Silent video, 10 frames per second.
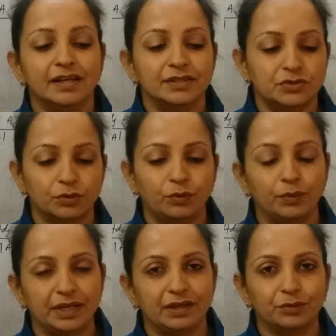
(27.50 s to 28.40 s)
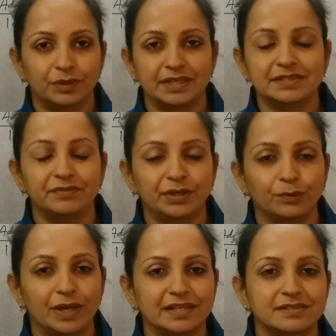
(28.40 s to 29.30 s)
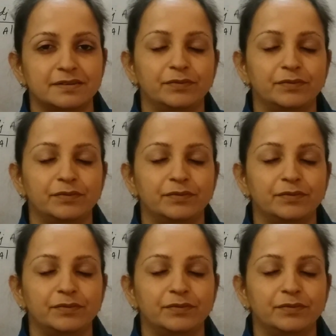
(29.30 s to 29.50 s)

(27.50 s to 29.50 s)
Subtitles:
So in today's video lecture,